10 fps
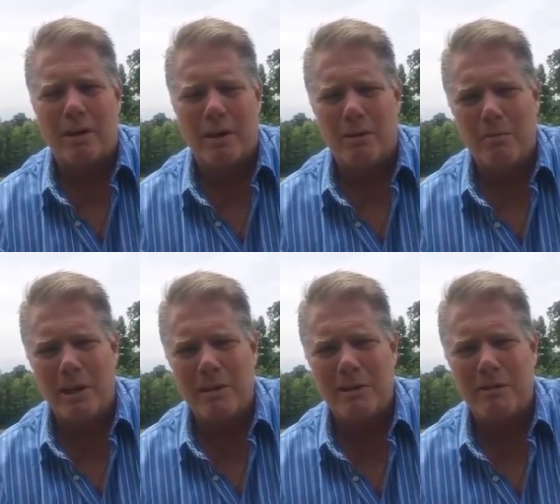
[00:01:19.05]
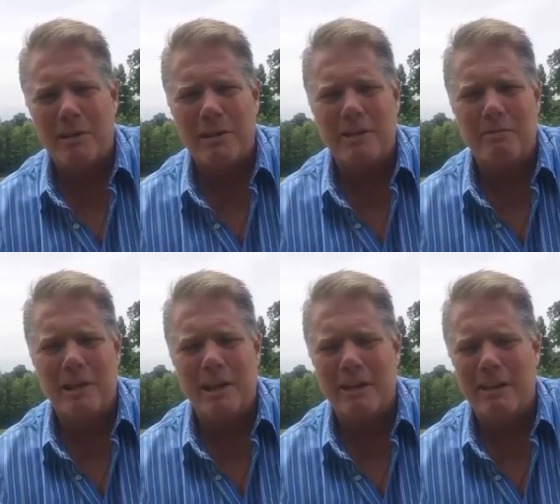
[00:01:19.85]
In my generation,
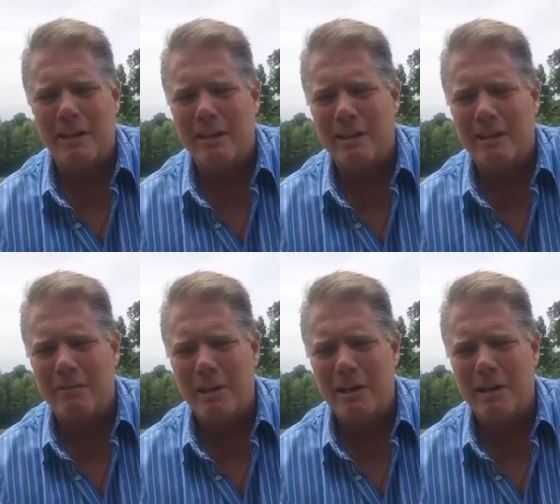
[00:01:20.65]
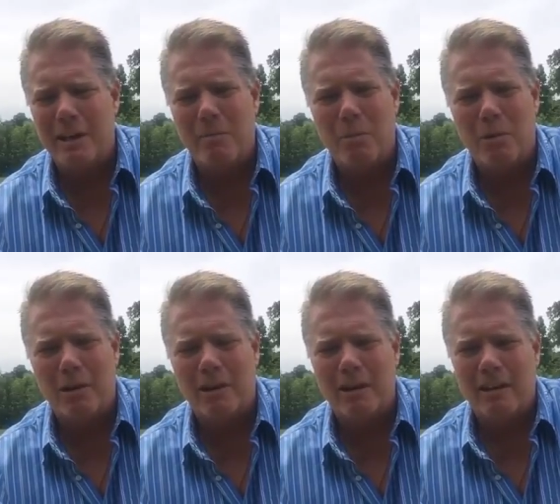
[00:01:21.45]
we had the Vietnam
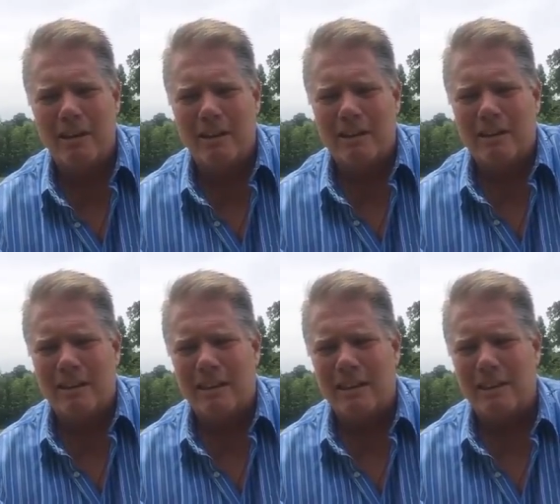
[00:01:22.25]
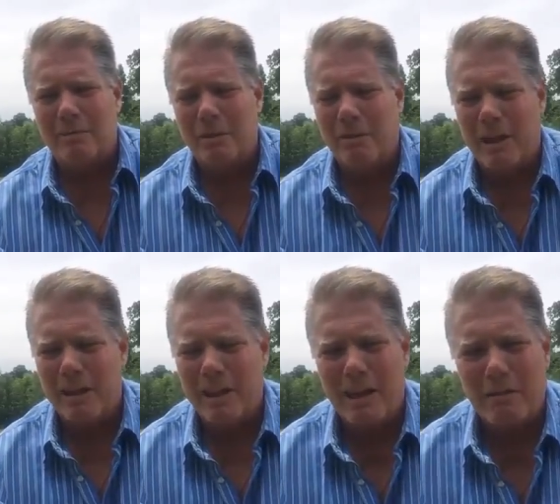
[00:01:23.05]
War. We've
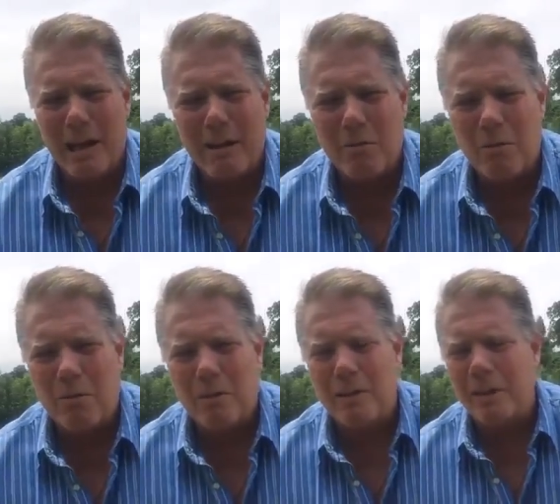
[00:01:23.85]
had the Iraq War.